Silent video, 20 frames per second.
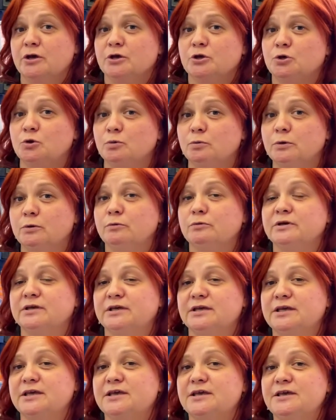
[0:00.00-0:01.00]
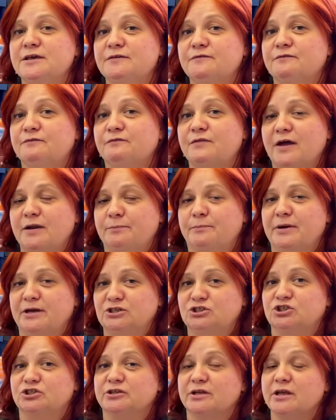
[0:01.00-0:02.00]
you will give that
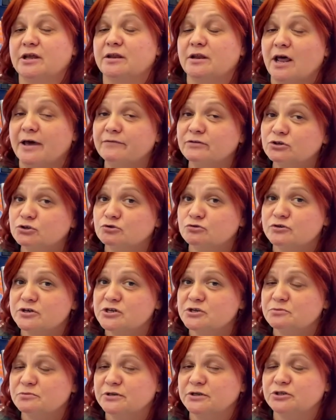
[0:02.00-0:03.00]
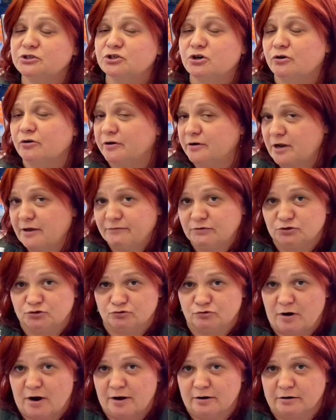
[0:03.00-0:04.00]
patient another treatment or another
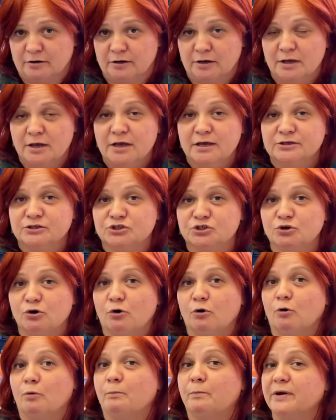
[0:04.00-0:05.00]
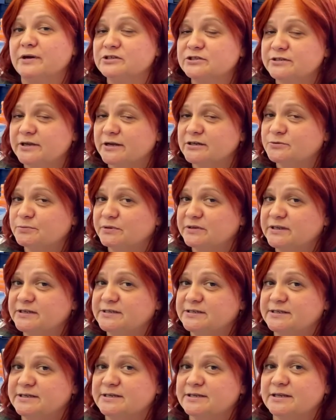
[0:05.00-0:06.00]
drug. So personalized
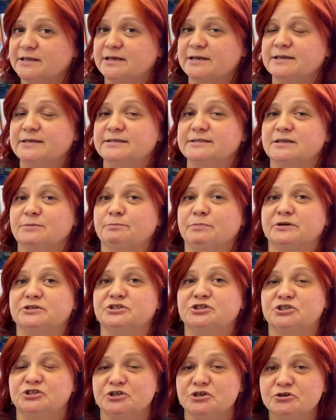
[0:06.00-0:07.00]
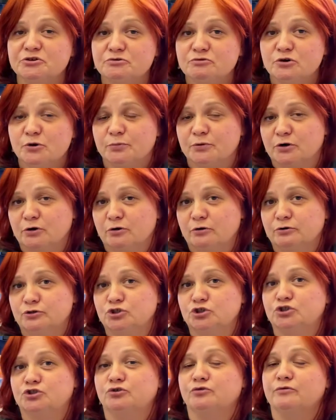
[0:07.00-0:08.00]
medicine is a particular
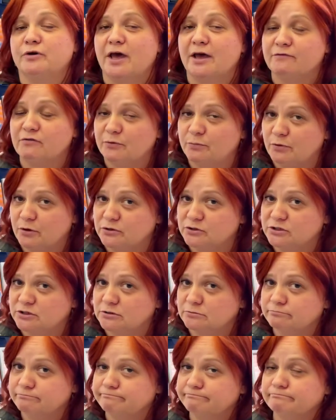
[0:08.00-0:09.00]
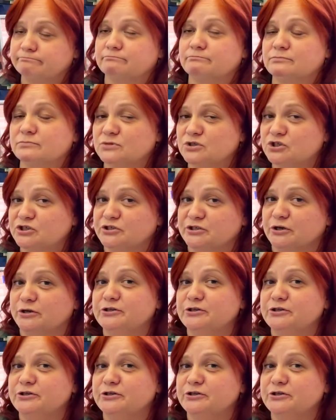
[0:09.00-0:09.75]
approach to every person Stay